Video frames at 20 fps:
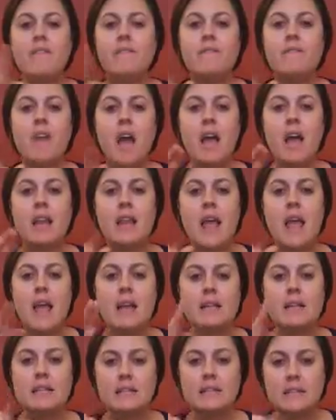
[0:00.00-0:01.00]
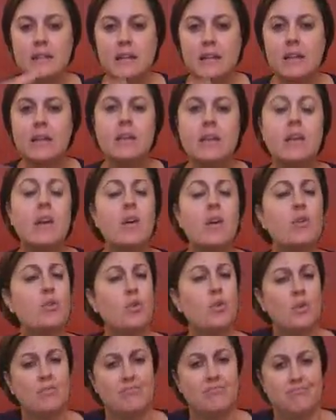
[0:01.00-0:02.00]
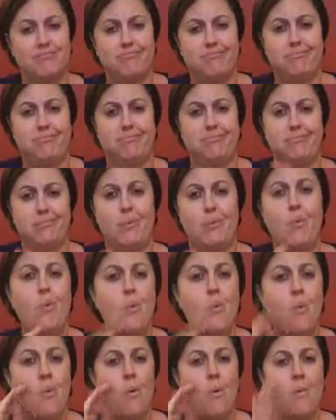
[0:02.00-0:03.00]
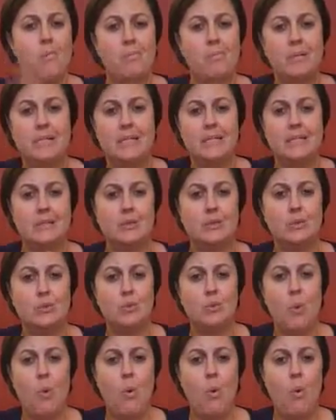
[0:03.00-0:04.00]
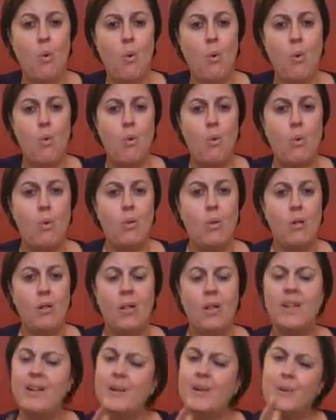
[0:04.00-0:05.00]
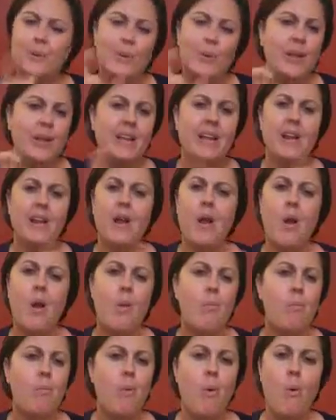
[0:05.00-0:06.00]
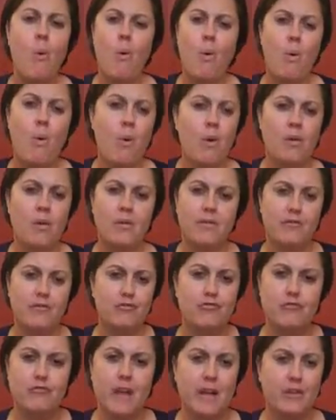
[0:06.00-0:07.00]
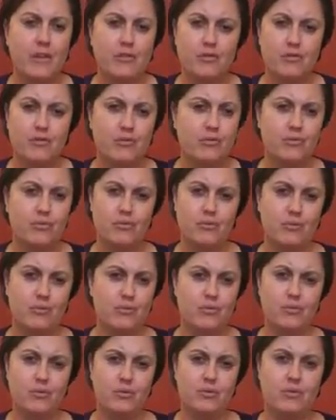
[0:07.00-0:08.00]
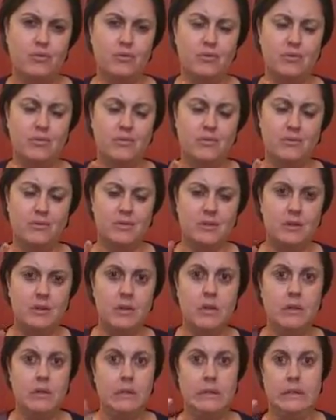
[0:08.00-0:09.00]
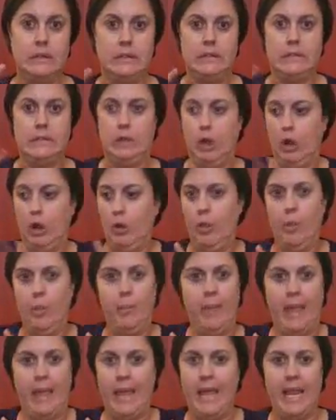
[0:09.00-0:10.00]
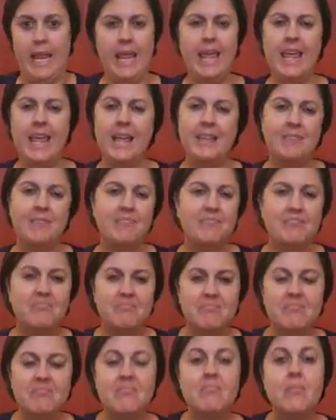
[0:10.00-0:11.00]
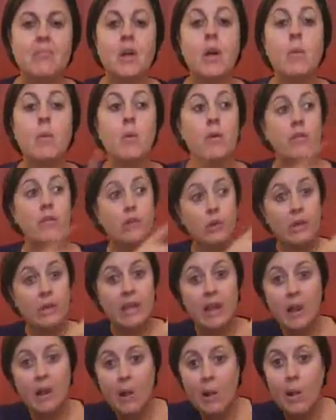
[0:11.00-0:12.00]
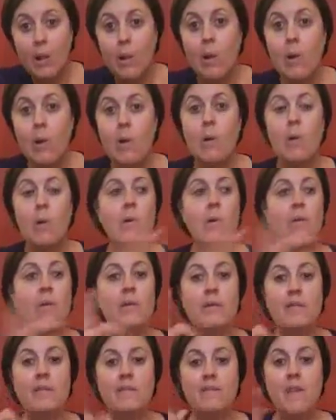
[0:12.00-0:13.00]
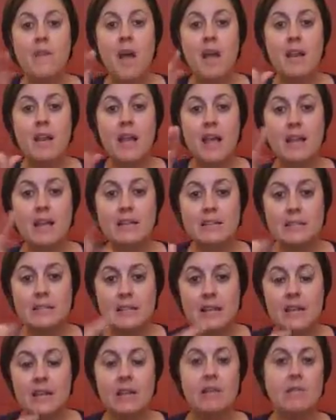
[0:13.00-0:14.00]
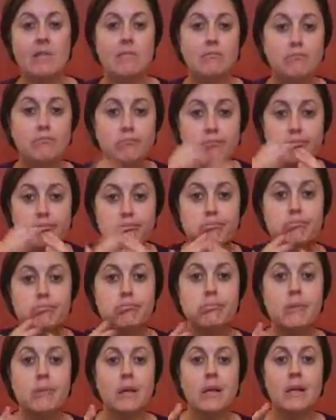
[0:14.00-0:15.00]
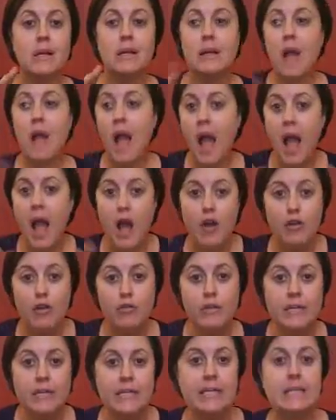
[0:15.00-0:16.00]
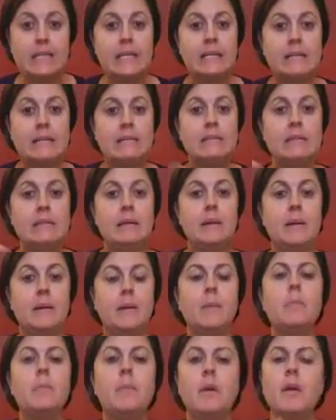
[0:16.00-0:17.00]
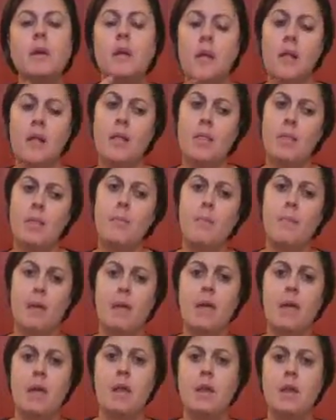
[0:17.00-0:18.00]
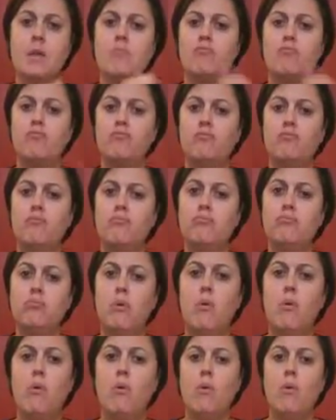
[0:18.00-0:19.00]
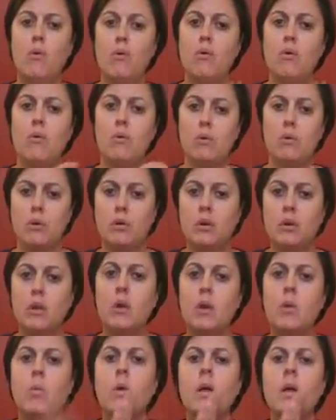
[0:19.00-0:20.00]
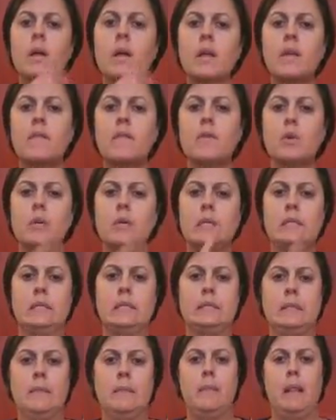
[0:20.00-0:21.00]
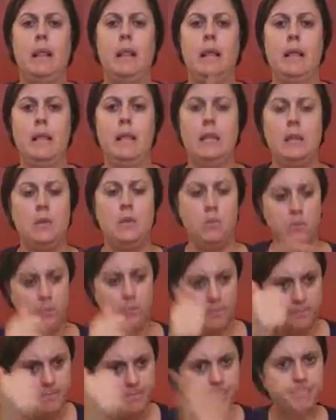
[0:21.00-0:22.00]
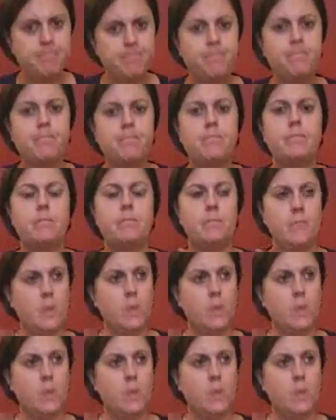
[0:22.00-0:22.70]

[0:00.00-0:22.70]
business from home and it's you and it's a sole proprietor, I don't think you need a board of advisors or a board of directors very early. If you're financing the business and starting a team, I think sooner rather than later really gives you the discipline of making sure you're working to a set of milestones that somebody's looking over your shoulder at.